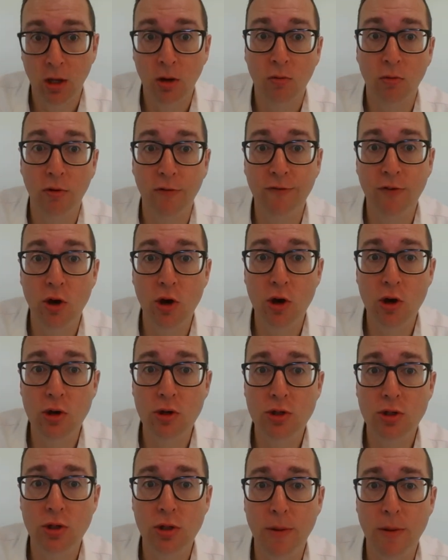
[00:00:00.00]
refers
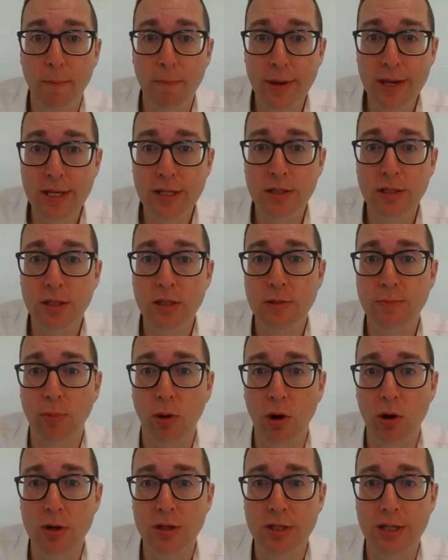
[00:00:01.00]
to the business
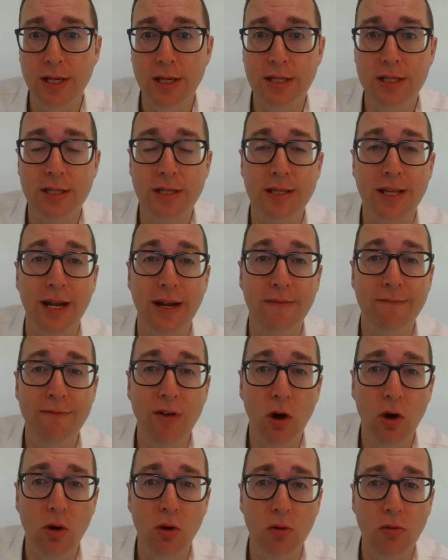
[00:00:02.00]
process that
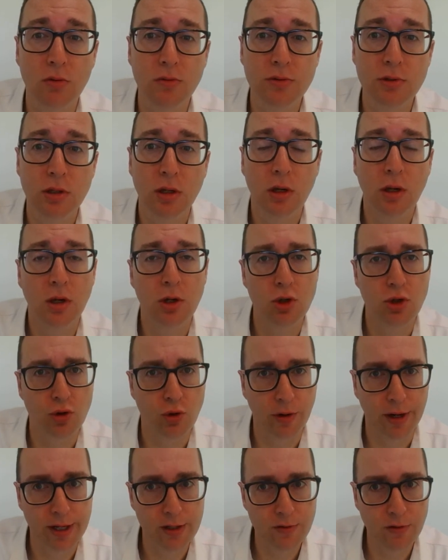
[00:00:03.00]
involves
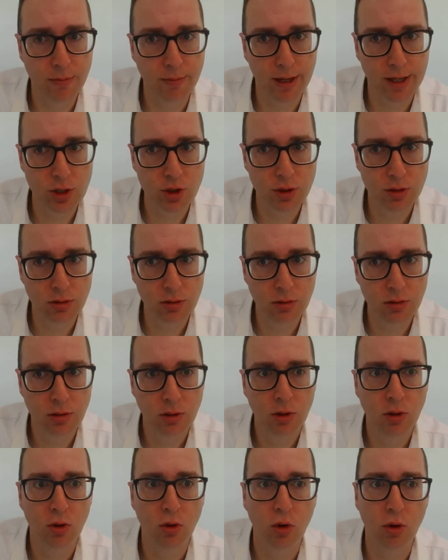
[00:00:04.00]
transformation,
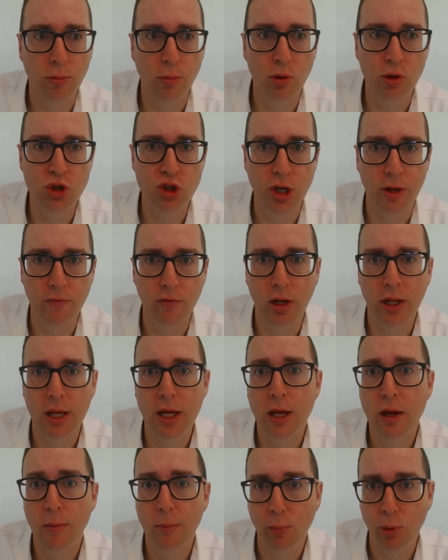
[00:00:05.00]
or more generally,
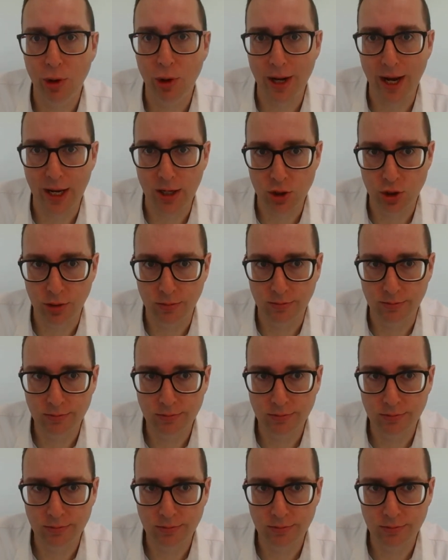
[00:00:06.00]
production.